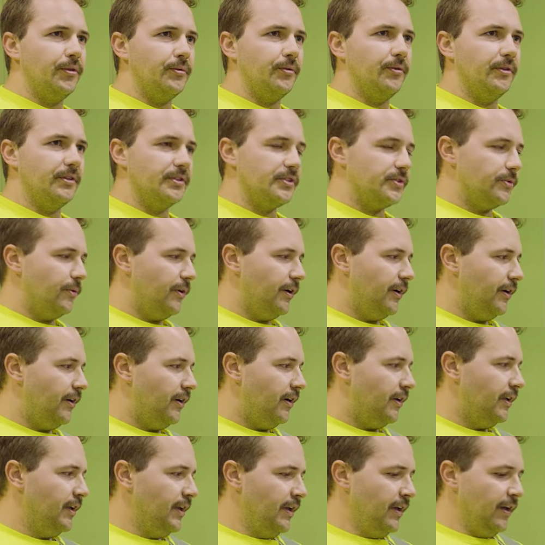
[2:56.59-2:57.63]
through the
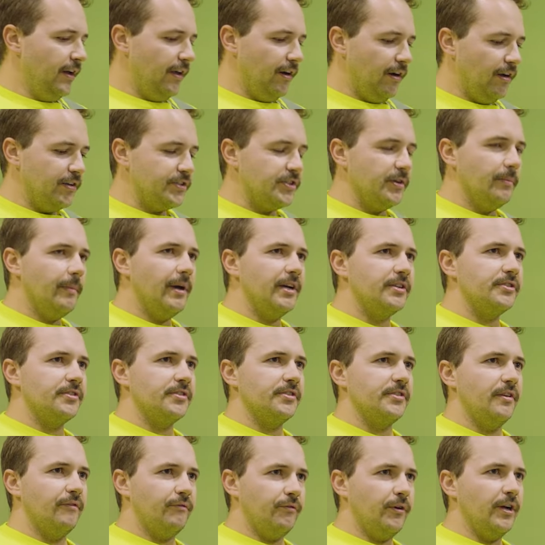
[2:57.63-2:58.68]
soil, it also
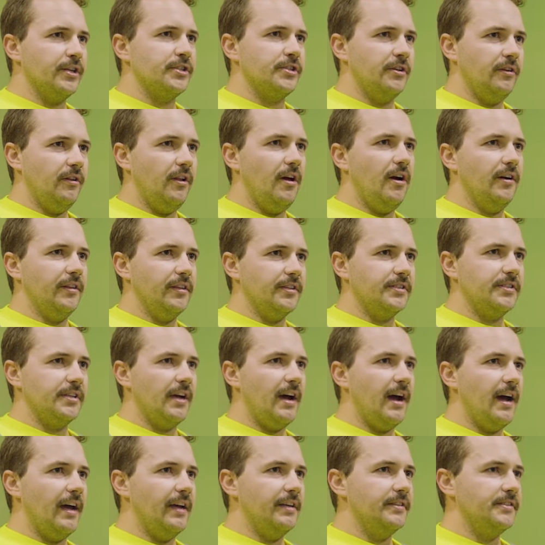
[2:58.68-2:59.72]
measures the friction along the
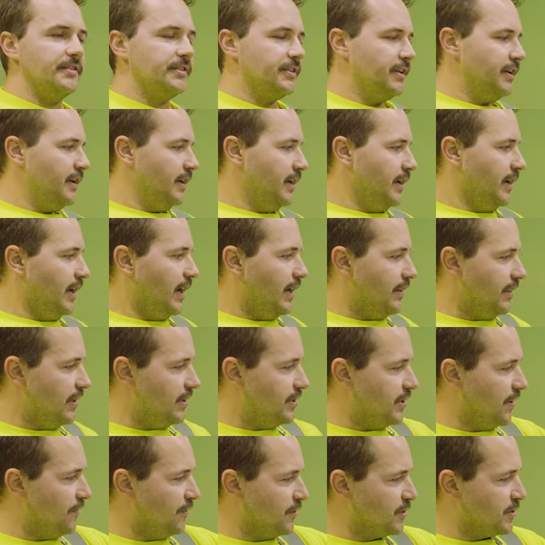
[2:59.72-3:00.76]
sides. And
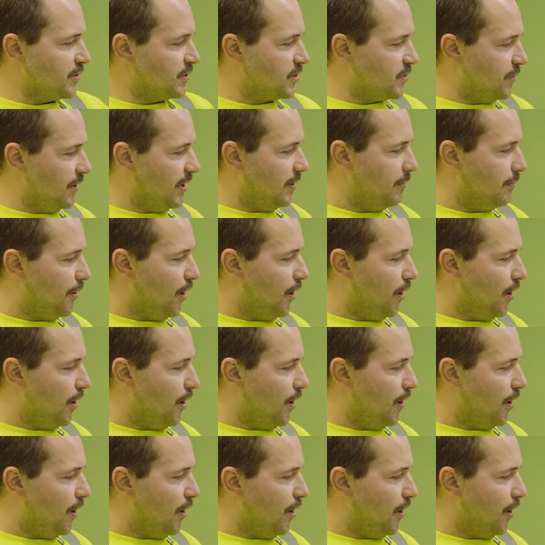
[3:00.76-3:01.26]
the difference between